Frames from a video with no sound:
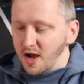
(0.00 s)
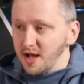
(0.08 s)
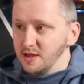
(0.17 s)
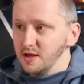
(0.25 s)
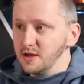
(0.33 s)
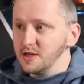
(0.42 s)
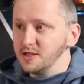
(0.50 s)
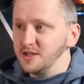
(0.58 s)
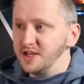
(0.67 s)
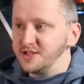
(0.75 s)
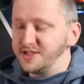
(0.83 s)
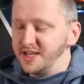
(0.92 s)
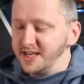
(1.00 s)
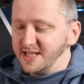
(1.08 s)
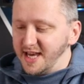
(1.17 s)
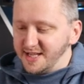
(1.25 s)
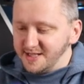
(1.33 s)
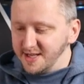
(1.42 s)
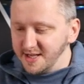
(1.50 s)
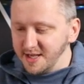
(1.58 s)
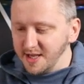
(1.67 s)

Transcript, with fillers: Alolan Diglett,